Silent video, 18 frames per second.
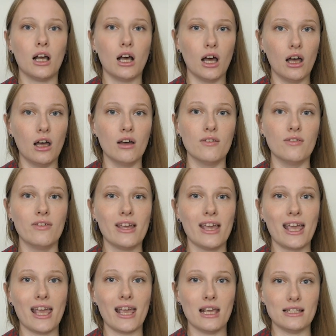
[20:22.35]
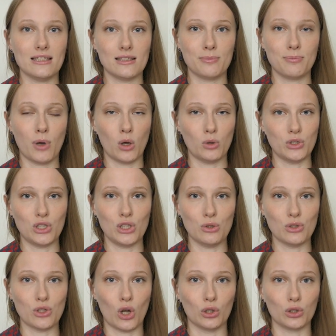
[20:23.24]
of a
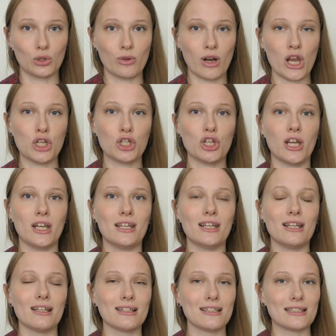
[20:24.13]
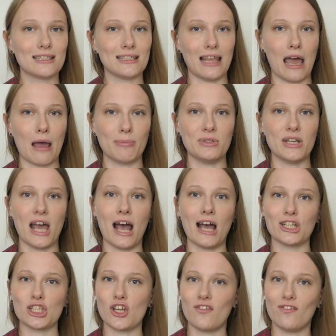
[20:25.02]
post-used alteration,
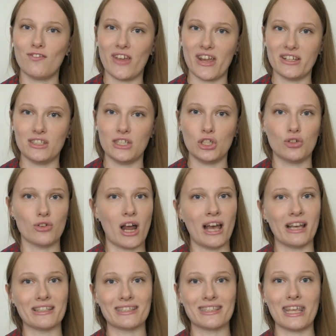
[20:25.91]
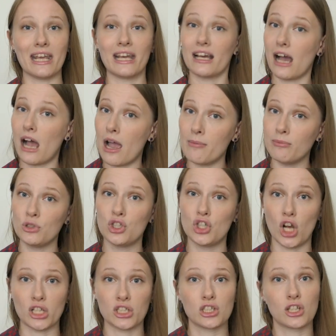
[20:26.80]
slapdash, fancy dress, think I'm
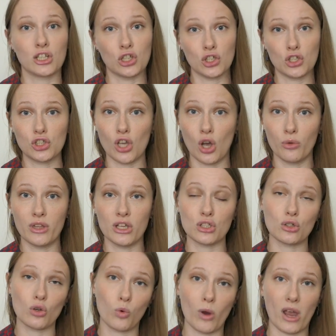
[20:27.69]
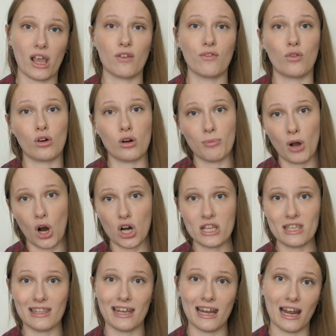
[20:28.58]
just gonna sew this quick for a
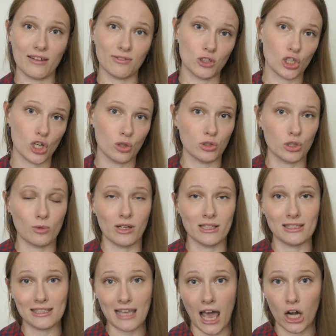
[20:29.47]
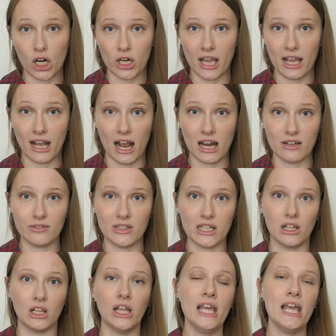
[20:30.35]
party that I have to go to on Saturday kind of
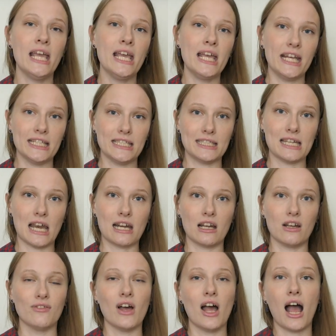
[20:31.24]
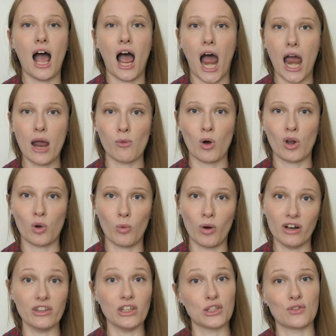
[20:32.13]
deal, instead of I want to
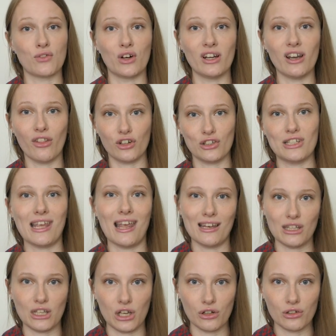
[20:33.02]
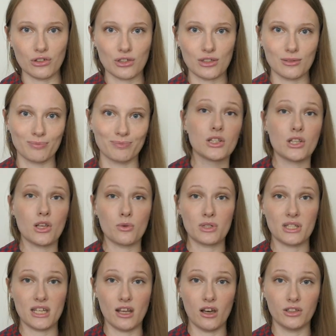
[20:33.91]
wear this for another 10 years. So
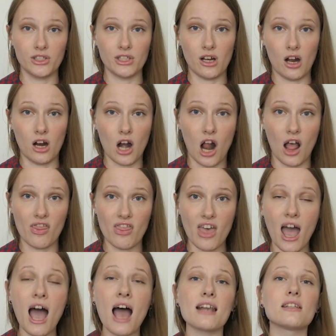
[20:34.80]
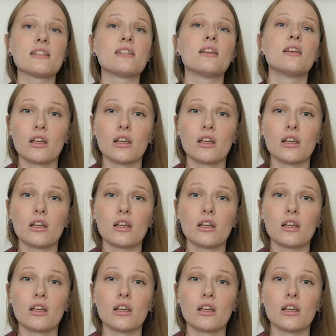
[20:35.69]
TLDR on that,